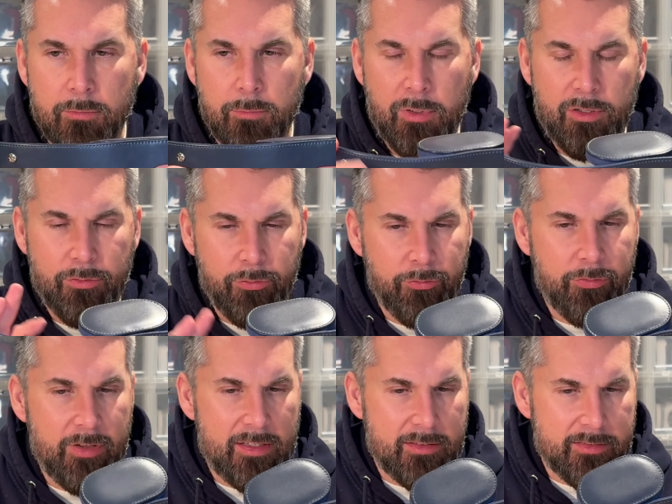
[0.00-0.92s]
but it
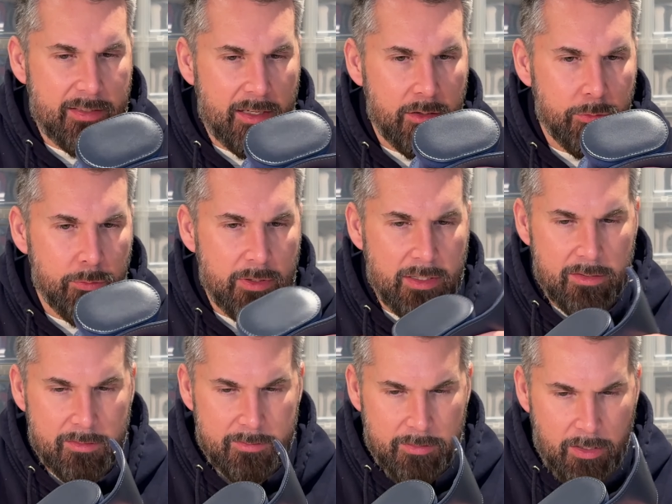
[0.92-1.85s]
feels like really
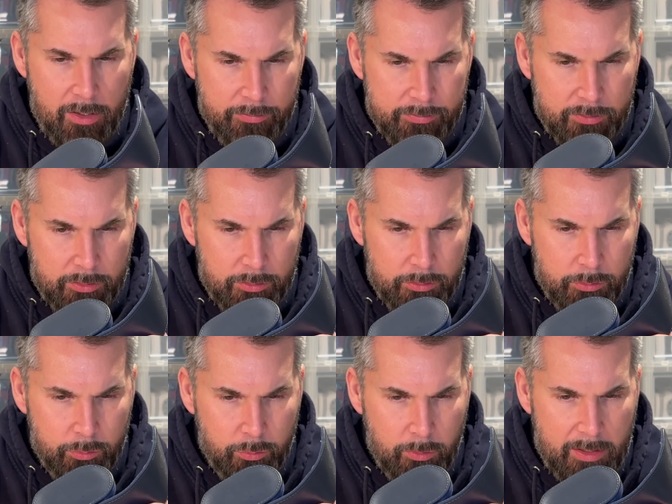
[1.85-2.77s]
soft
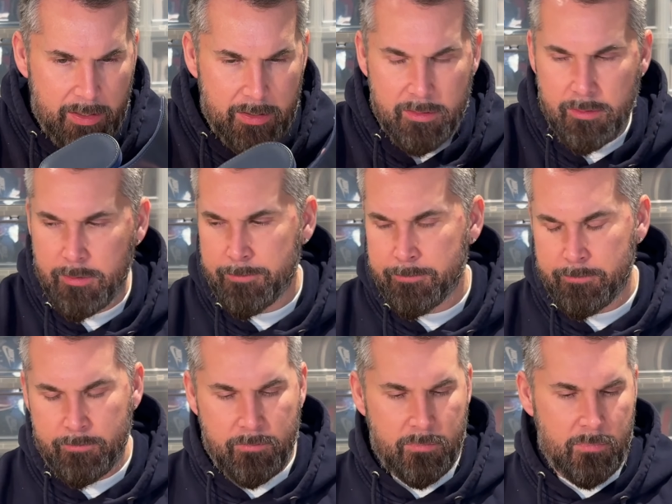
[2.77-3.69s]
suede.
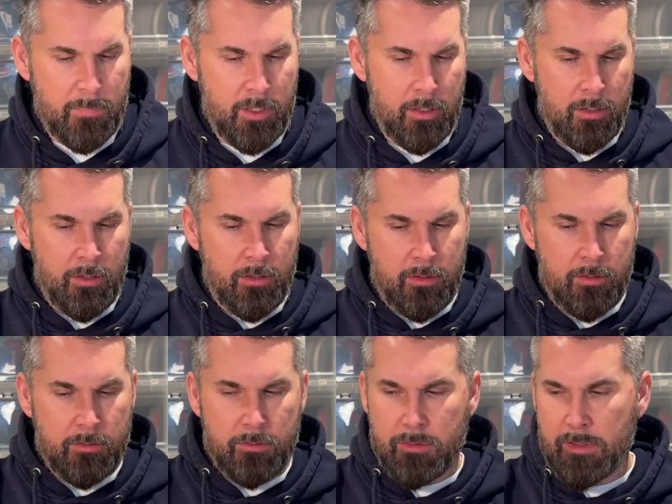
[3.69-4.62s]

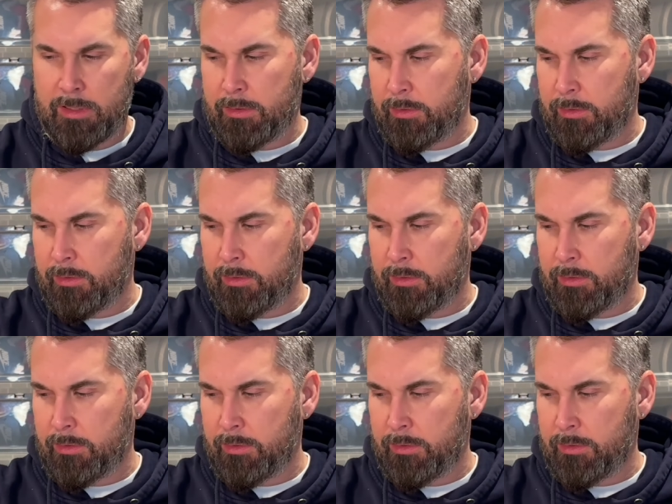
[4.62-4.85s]
So let's